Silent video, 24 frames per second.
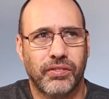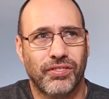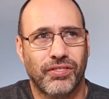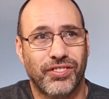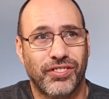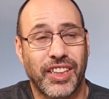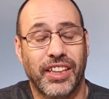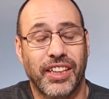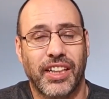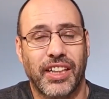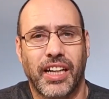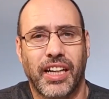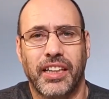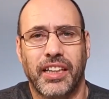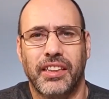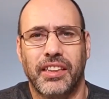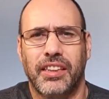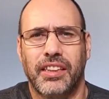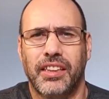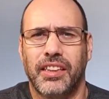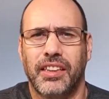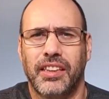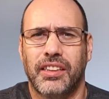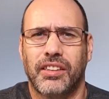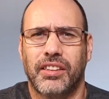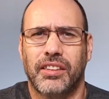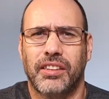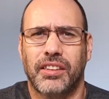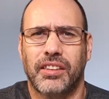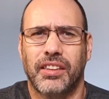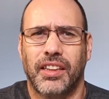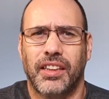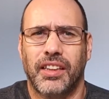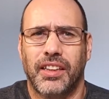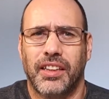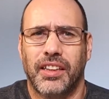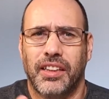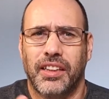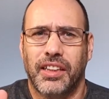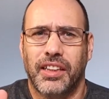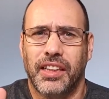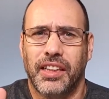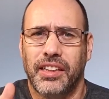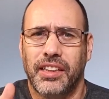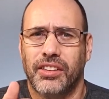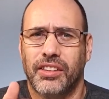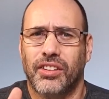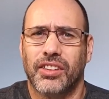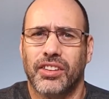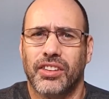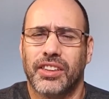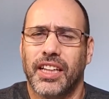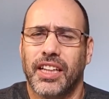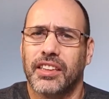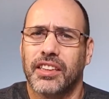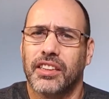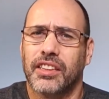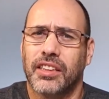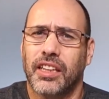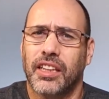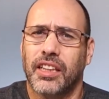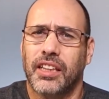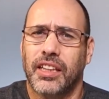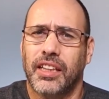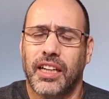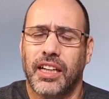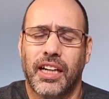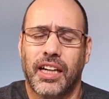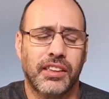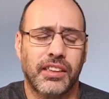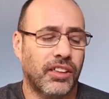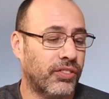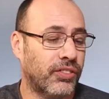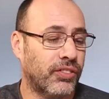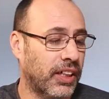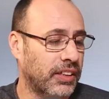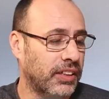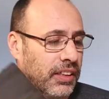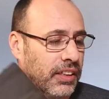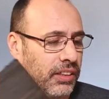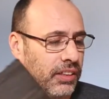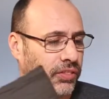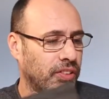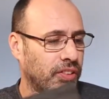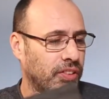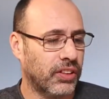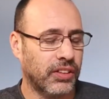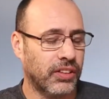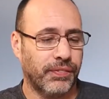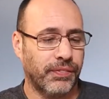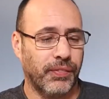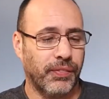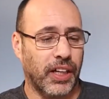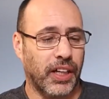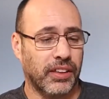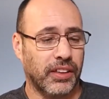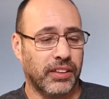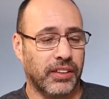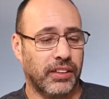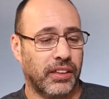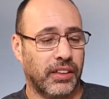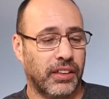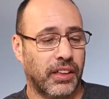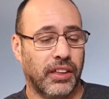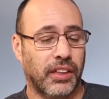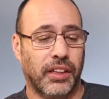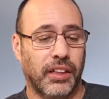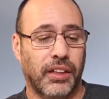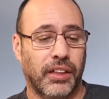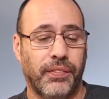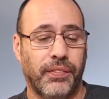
very high heat in contact, otherwise it will melt.